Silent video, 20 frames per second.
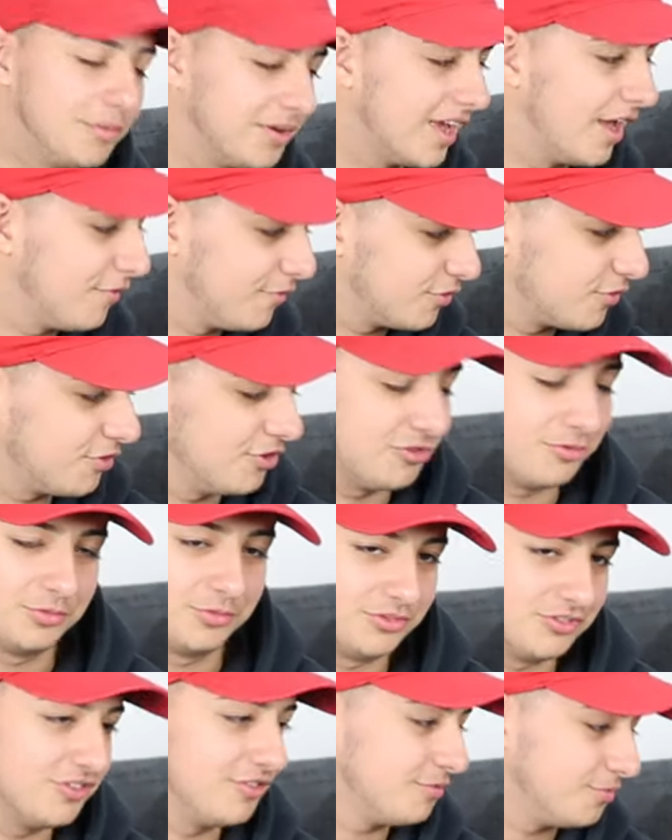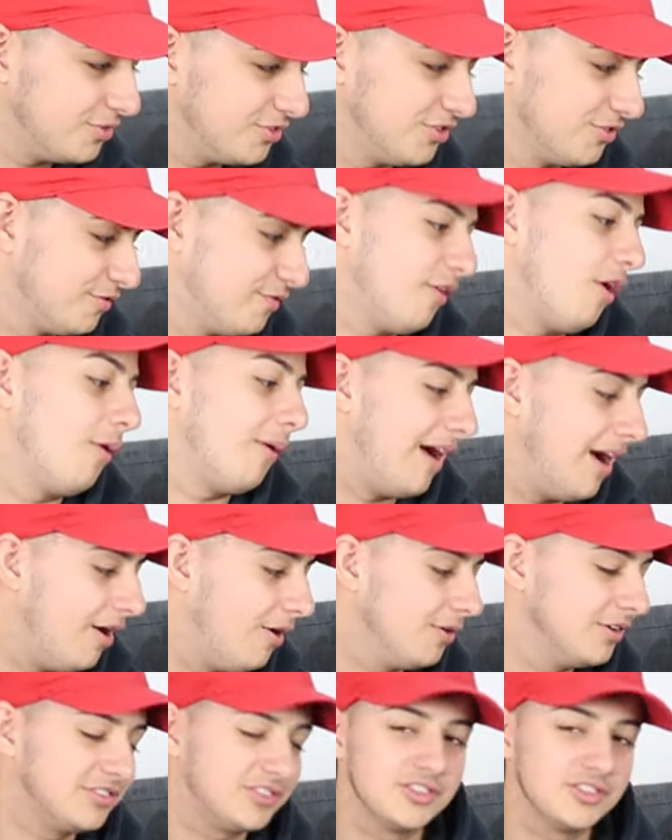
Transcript: that we get for Christmas, we just throw out.